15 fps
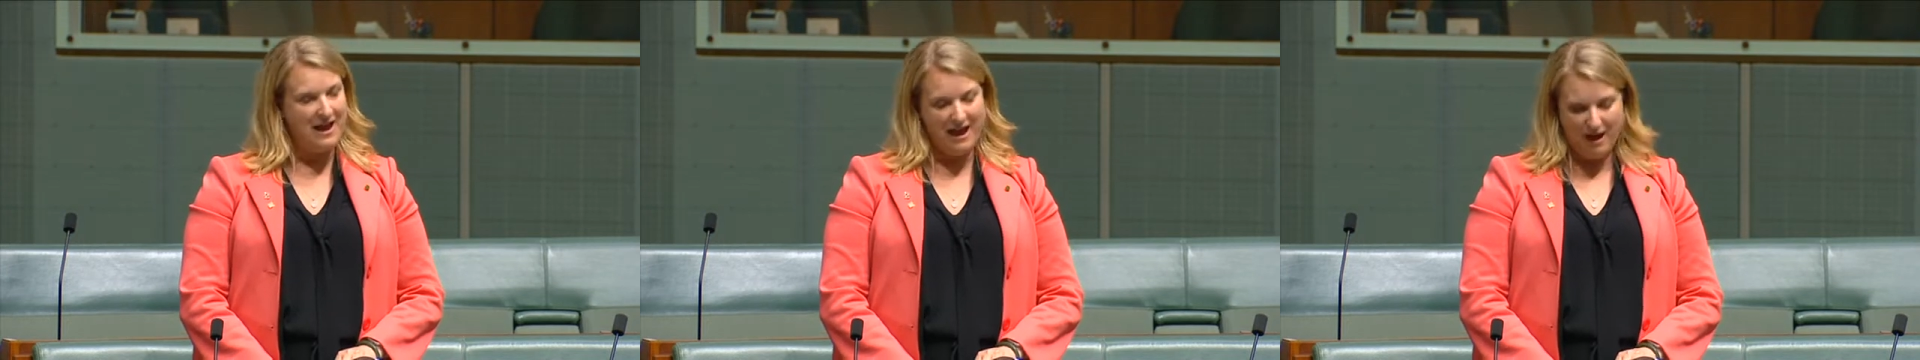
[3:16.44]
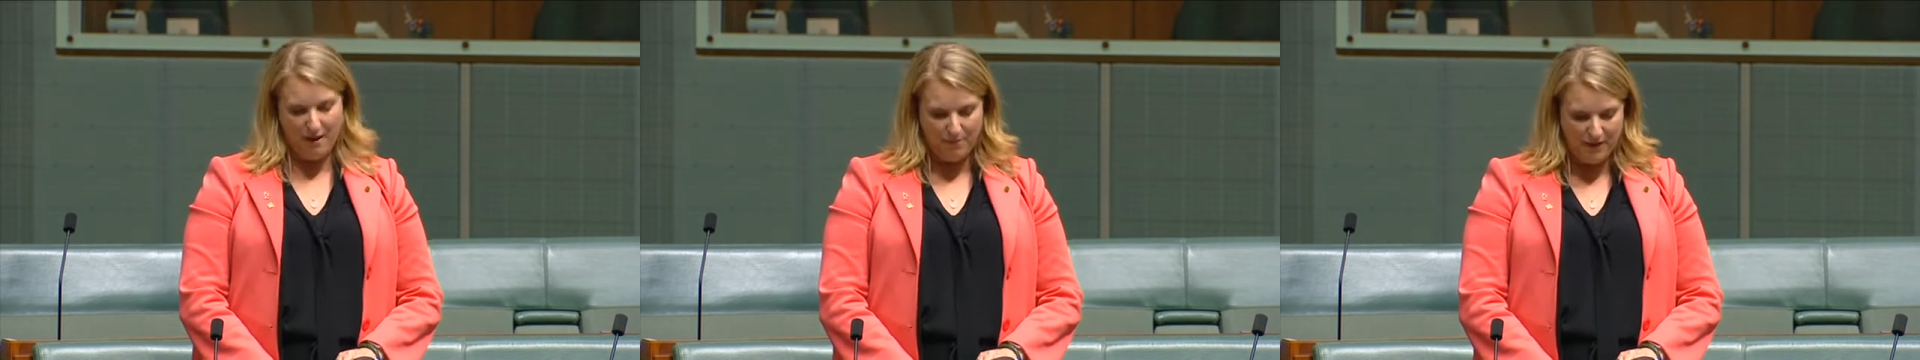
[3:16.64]

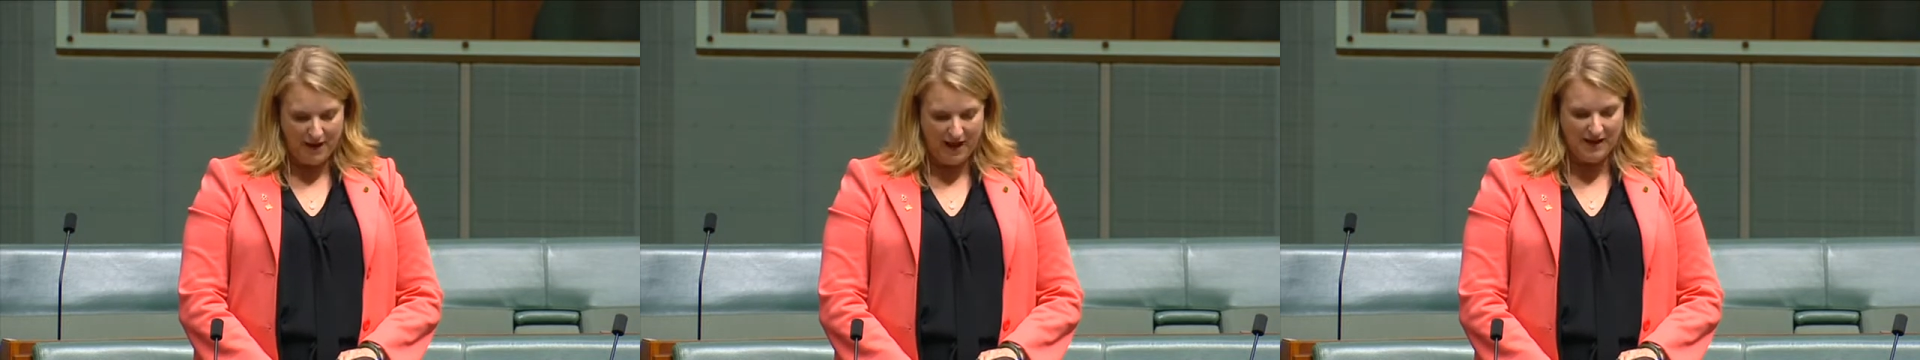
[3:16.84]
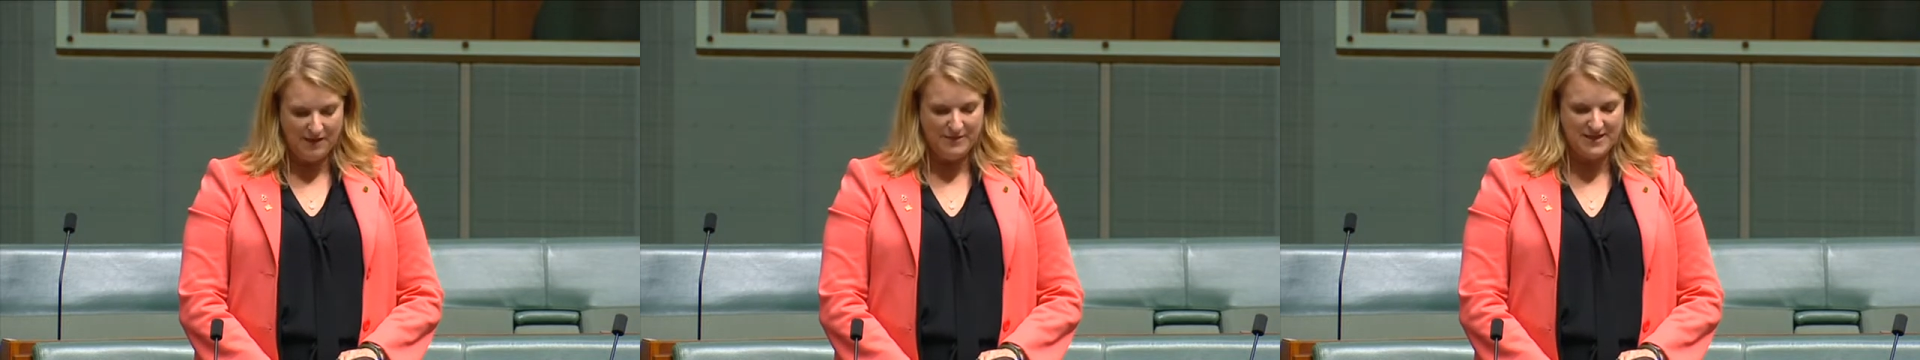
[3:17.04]
Our
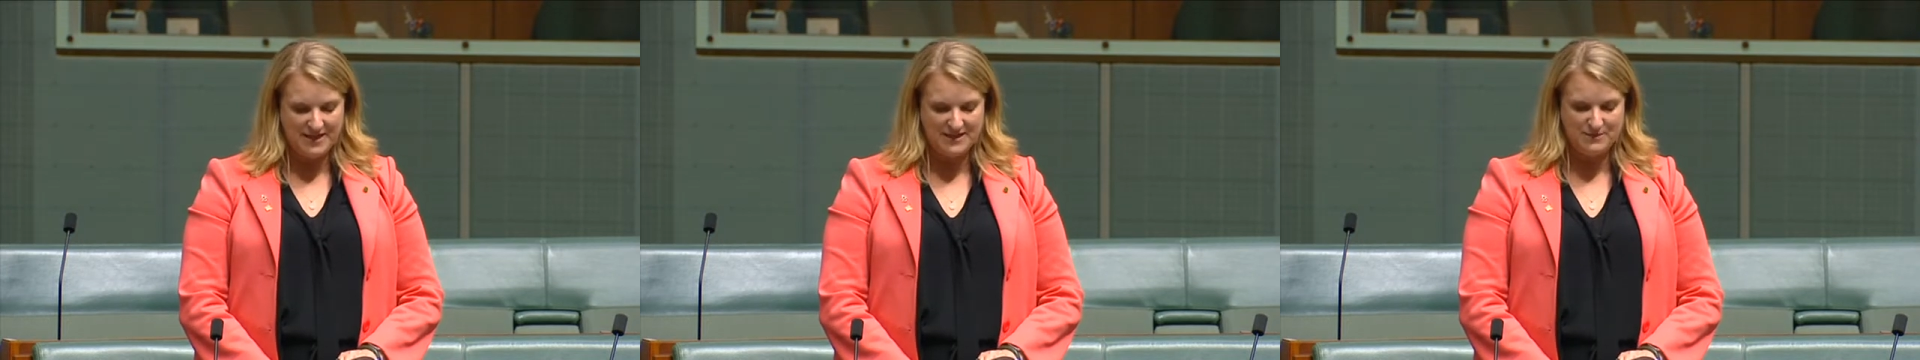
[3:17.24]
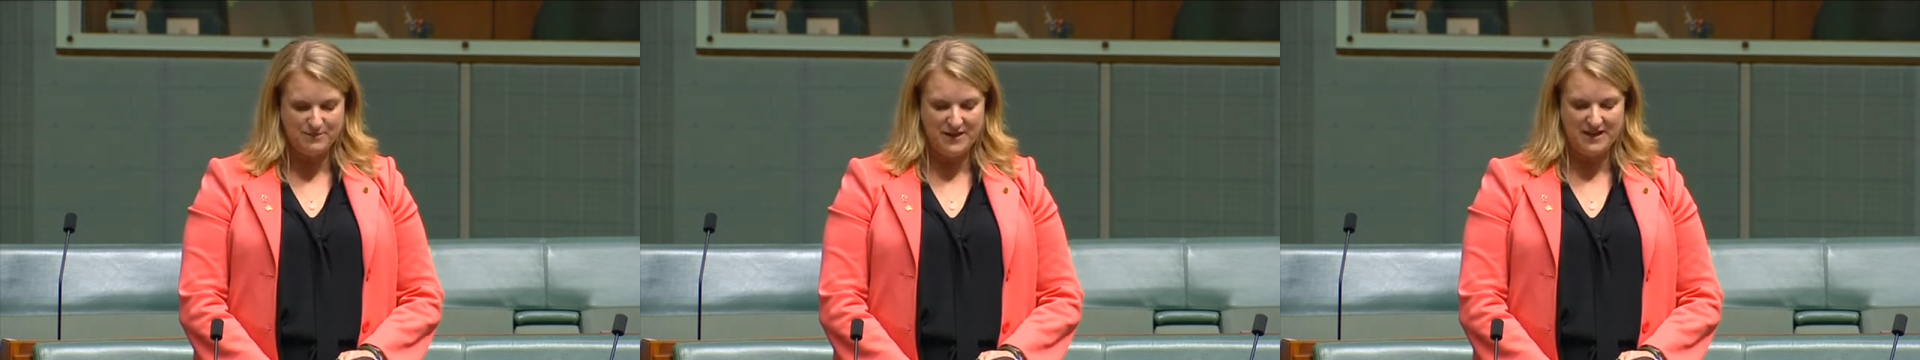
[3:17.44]
parliament
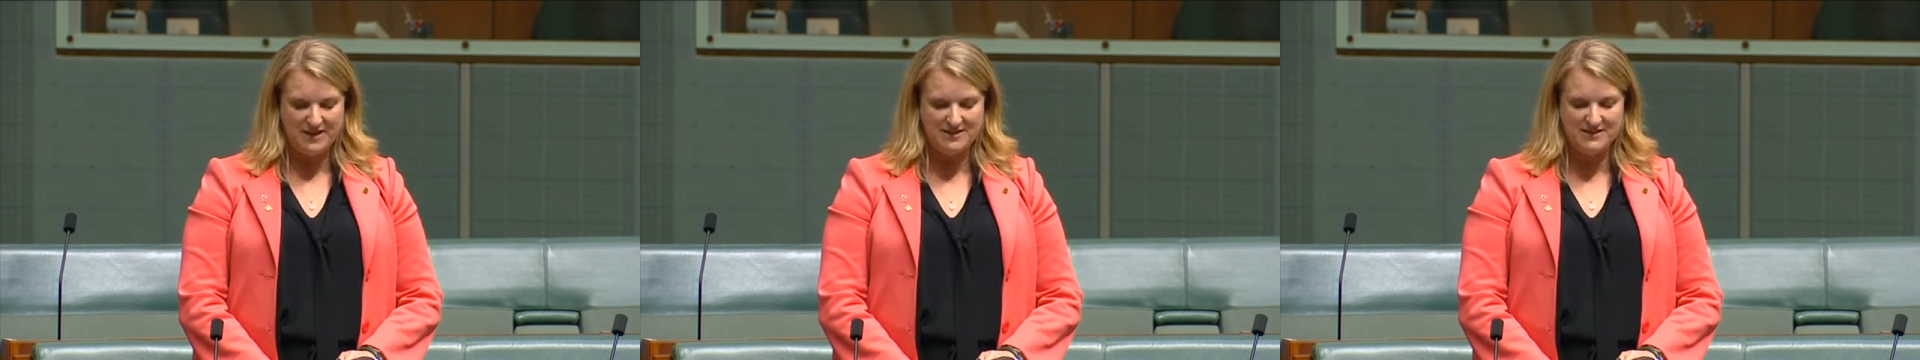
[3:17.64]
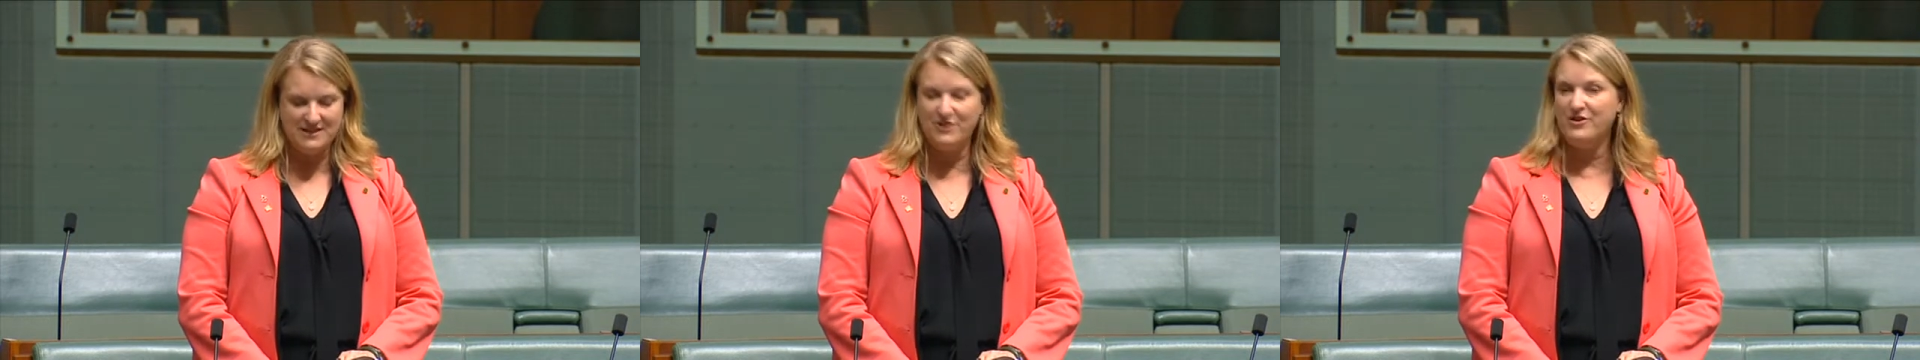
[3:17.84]
has been
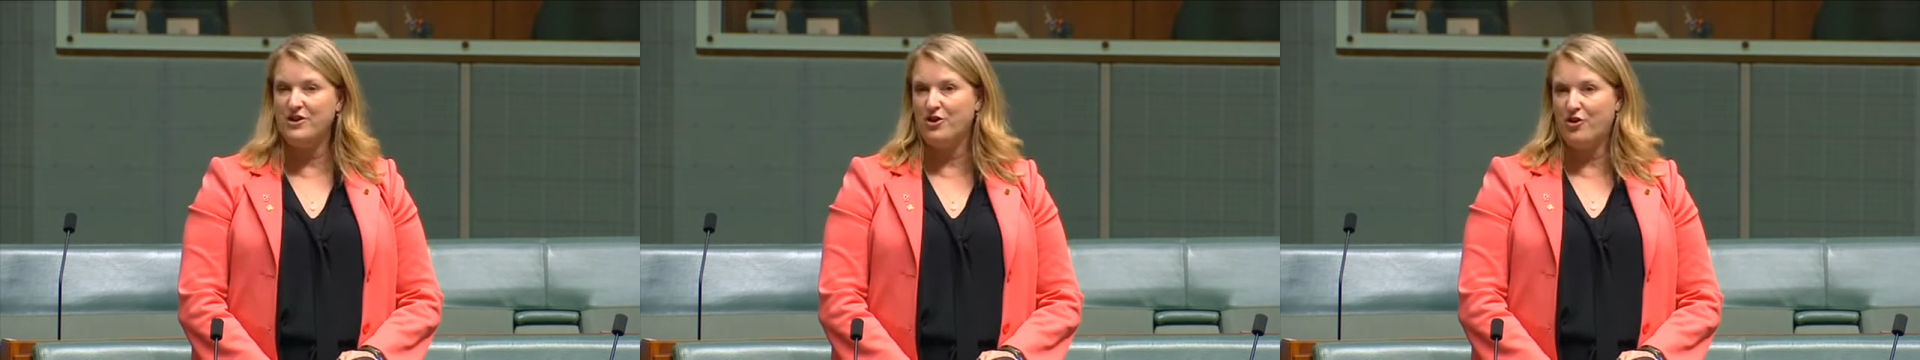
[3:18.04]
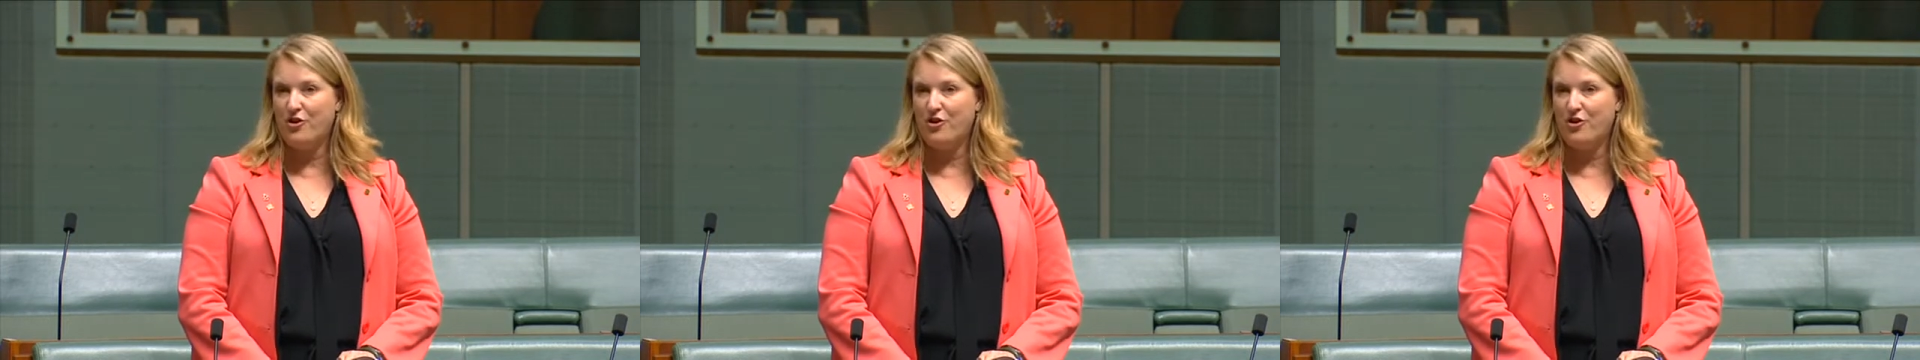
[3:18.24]
considering a